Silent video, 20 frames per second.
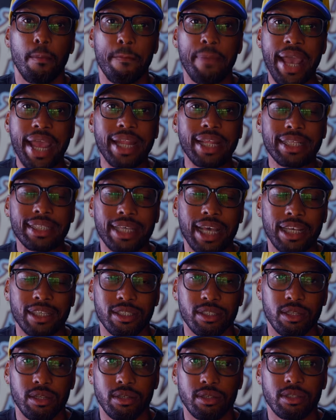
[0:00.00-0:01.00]
beta
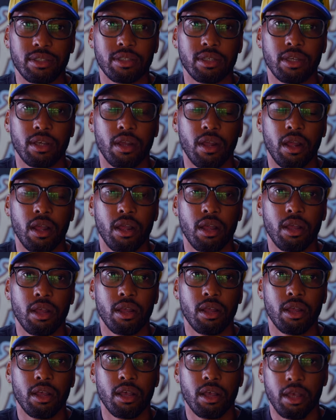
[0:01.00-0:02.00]
testers.
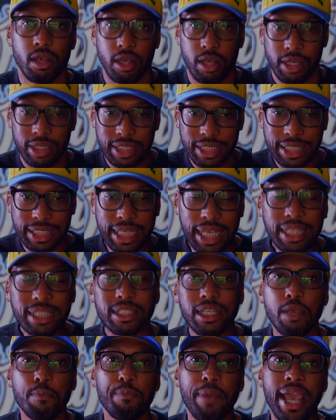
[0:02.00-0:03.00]

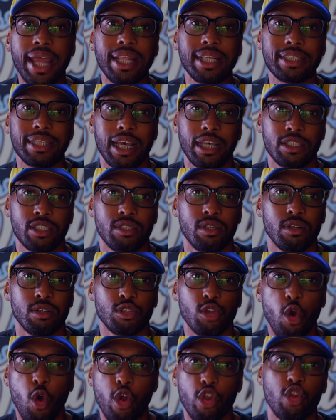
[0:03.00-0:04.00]
60 beta
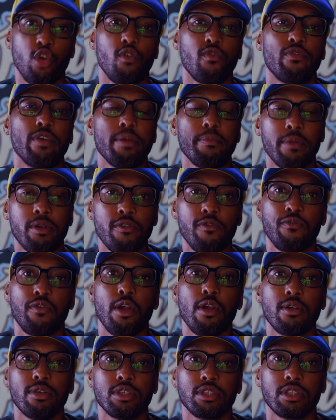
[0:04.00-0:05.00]
testers on November
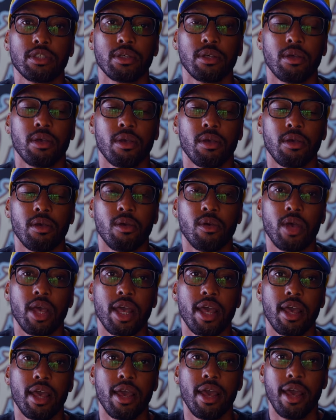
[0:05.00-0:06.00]
1st.
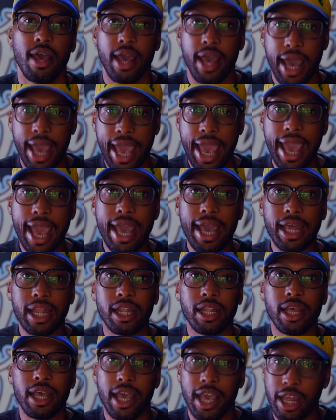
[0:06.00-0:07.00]

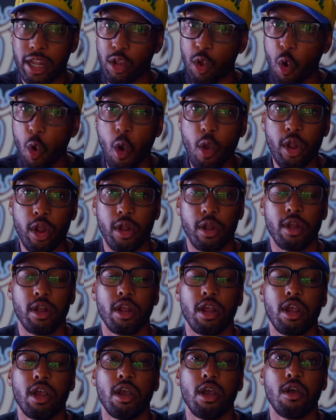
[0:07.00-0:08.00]
And in order
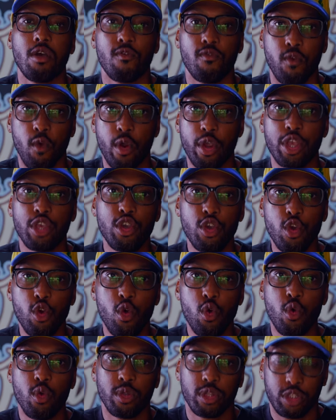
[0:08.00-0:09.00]
for
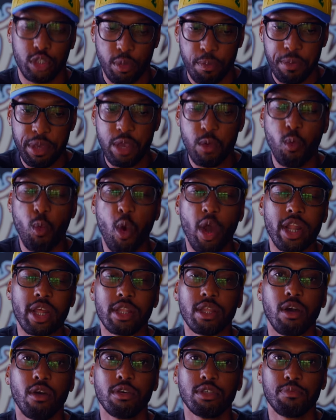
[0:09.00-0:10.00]
you to be one
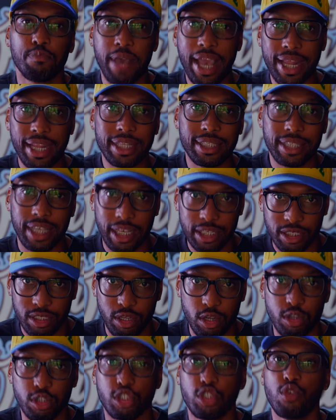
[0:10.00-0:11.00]
of those beta
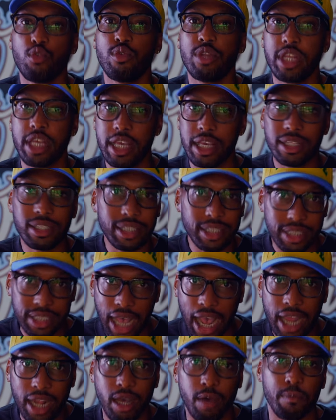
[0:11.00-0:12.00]
testers, you need to
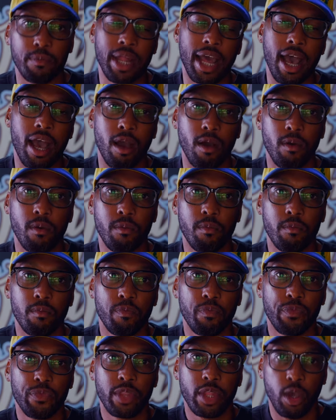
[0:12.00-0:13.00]
sign up now.
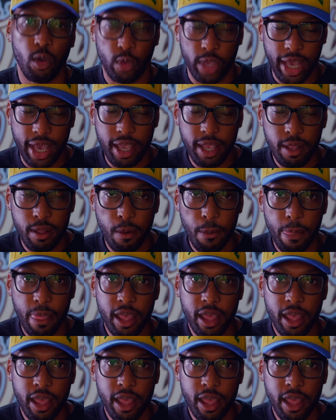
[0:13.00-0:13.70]
Okay?